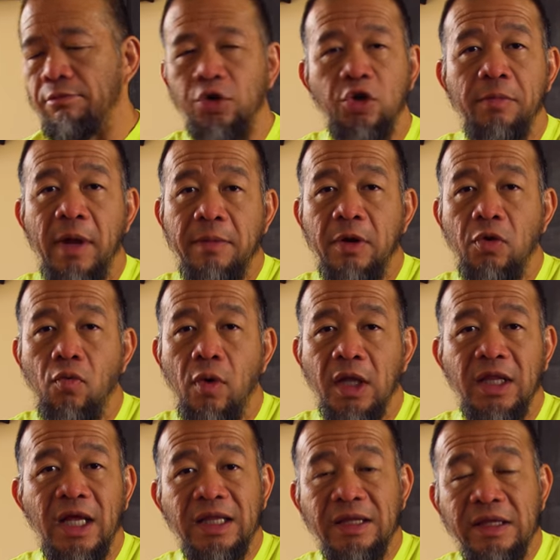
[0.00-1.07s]
you may be
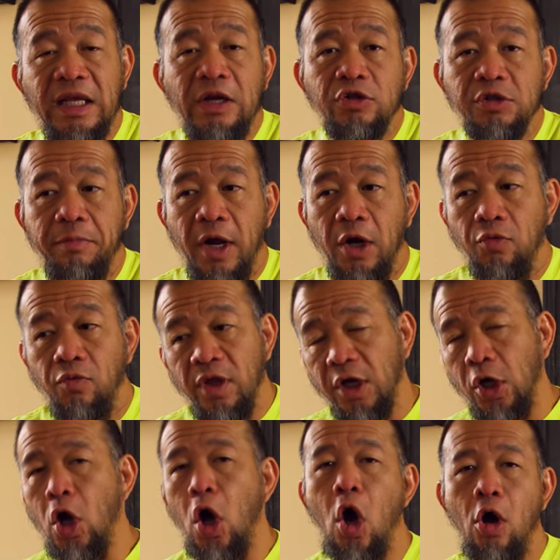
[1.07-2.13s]
one that deals better with
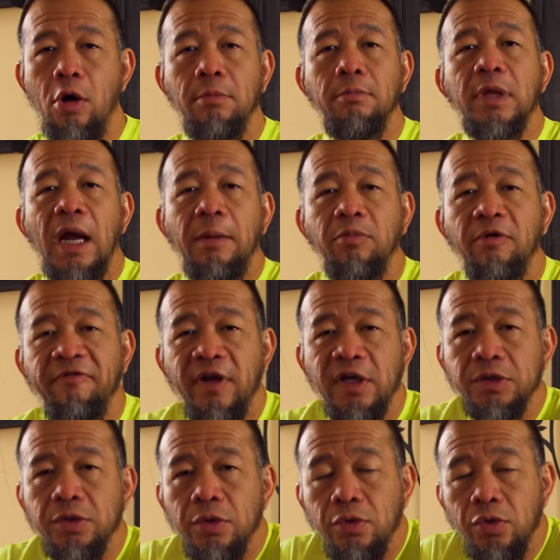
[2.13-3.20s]
a calm type
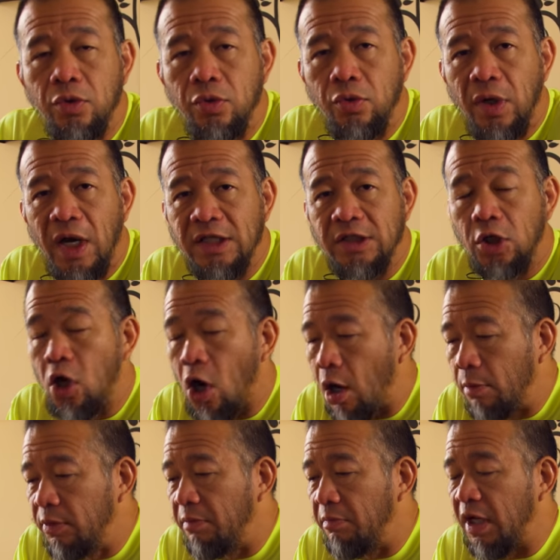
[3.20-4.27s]
professor who has a
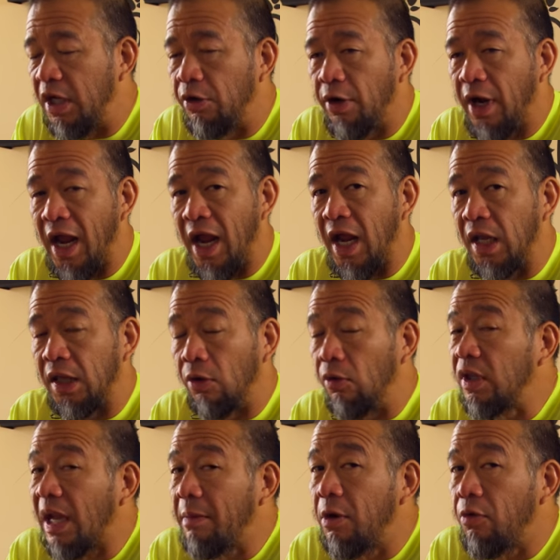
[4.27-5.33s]
calm demeanor and the
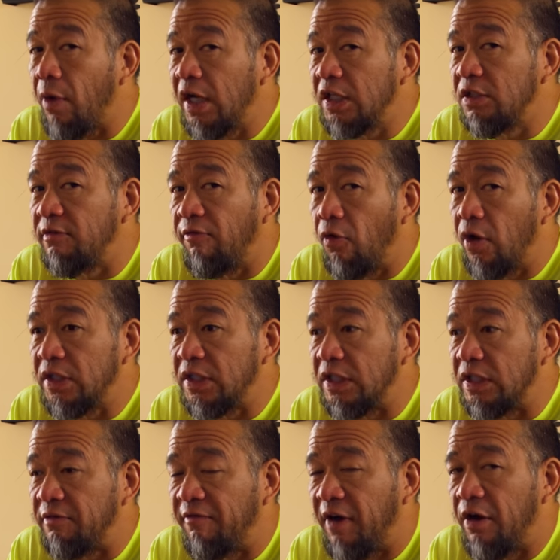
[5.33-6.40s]
only time he raises his voice
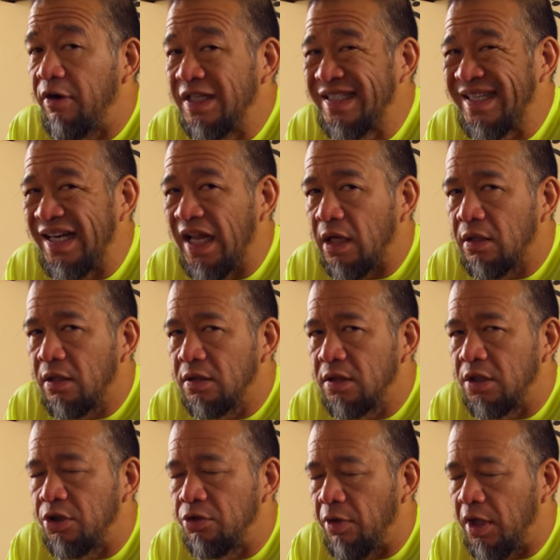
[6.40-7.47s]
is very select
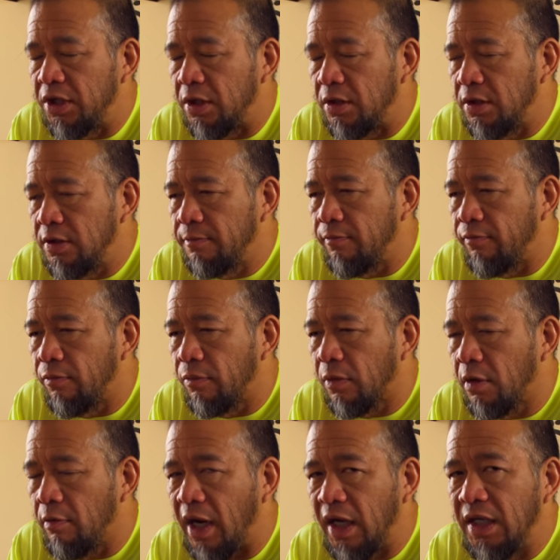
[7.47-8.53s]
situations.
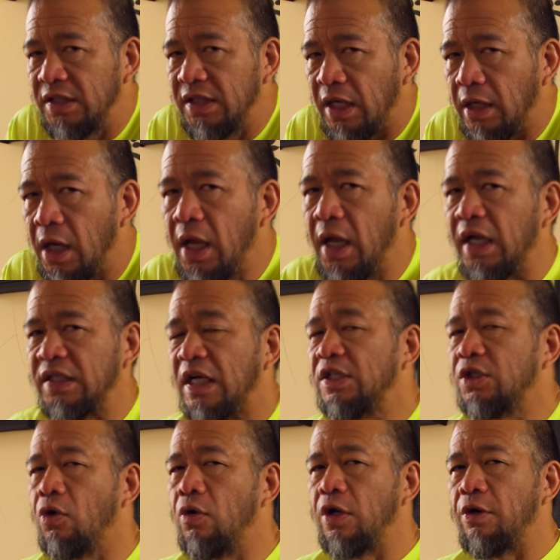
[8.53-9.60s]
Right, it's like
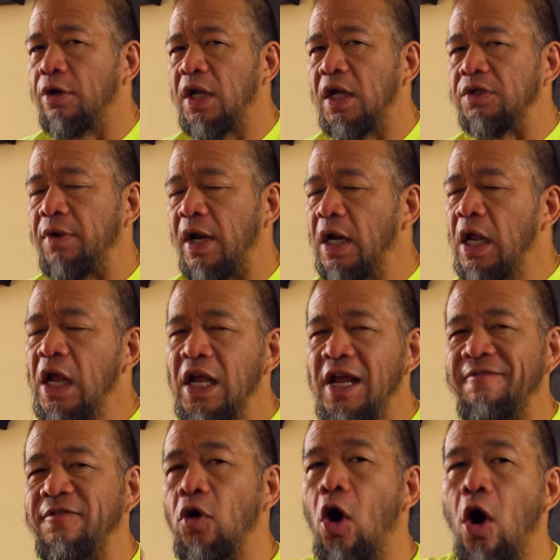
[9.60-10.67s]
scolding your kids, right?
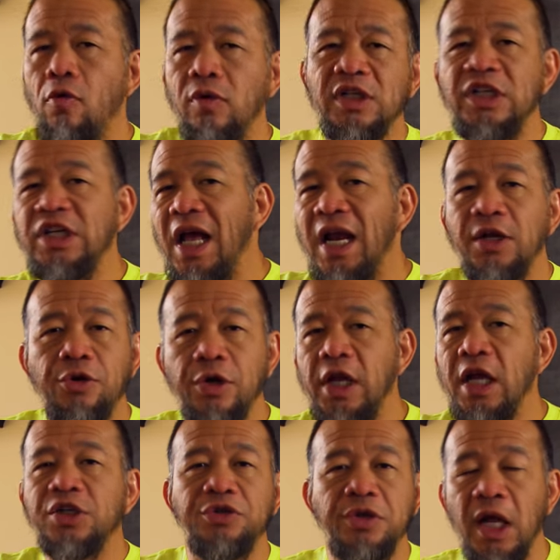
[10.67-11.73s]
If you always yell at your
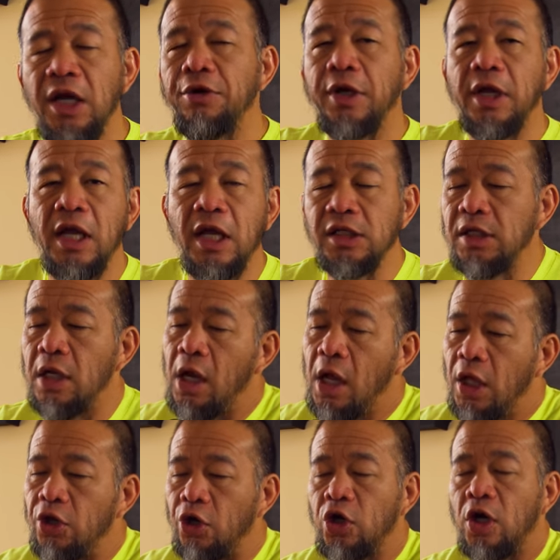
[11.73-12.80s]
kids, you yell at your kids,
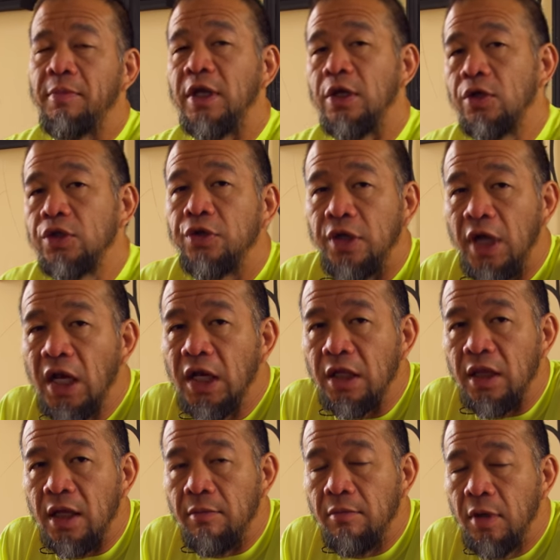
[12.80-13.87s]
they're gonna be used to yelling
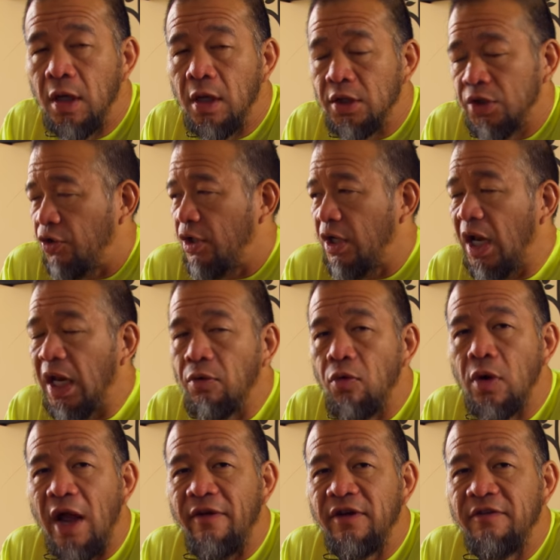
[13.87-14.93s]
at them, so the yelling
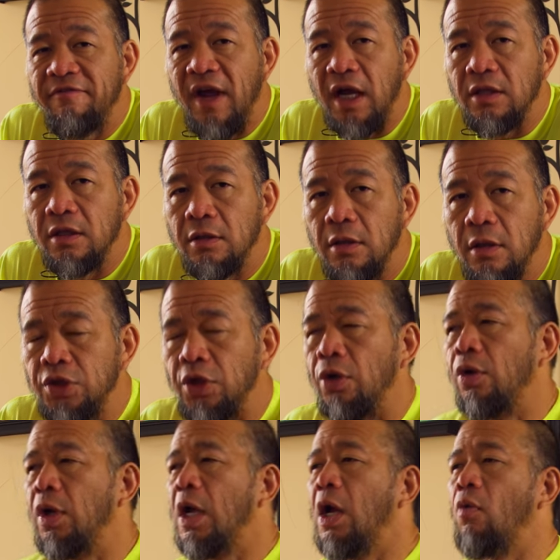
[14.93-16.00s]
won't have an effect.
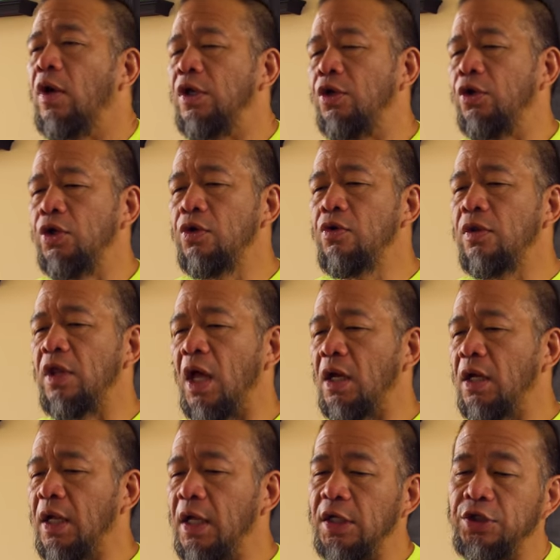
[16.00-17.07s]
So what you do
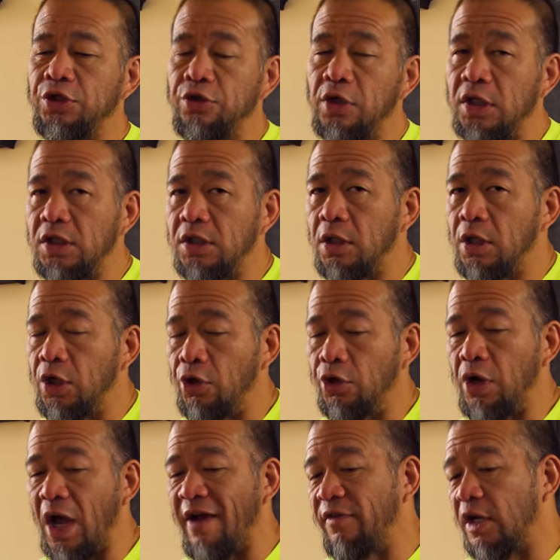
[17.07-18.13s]
then is you just, you know,
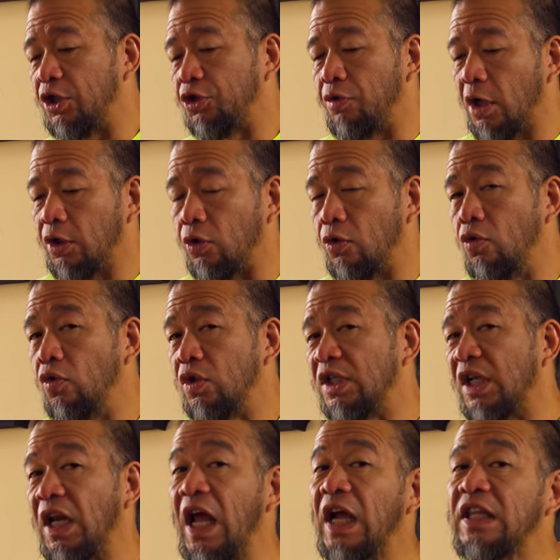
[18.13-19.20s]
you have an instructor who
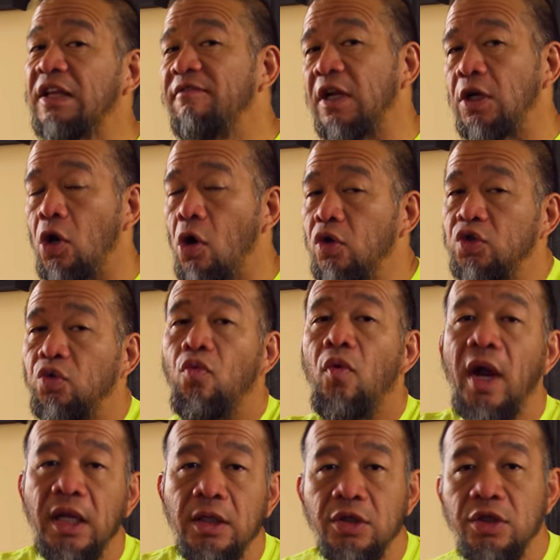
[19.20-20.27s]
selectively knows
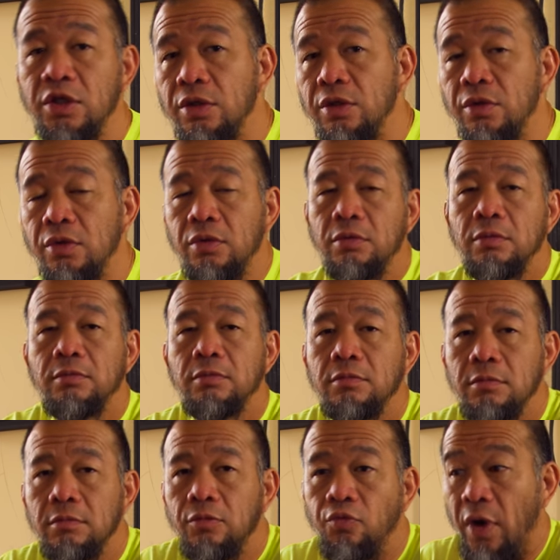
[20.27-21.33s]
when to
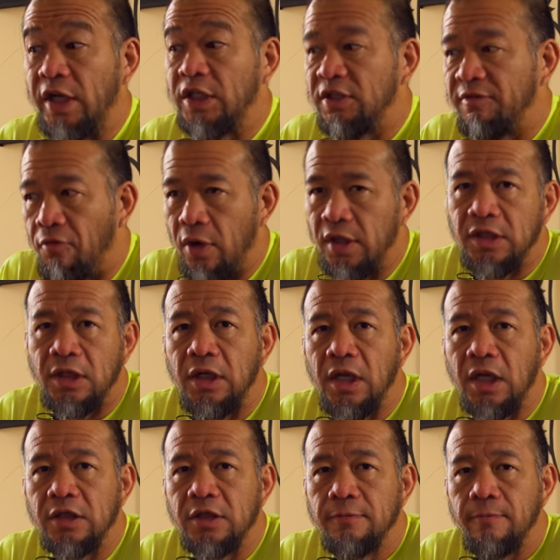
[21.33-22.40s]
raise his voice, and he
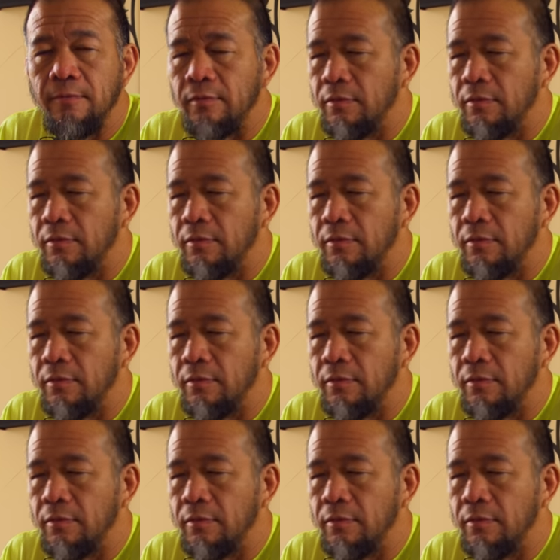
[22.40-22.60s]
does.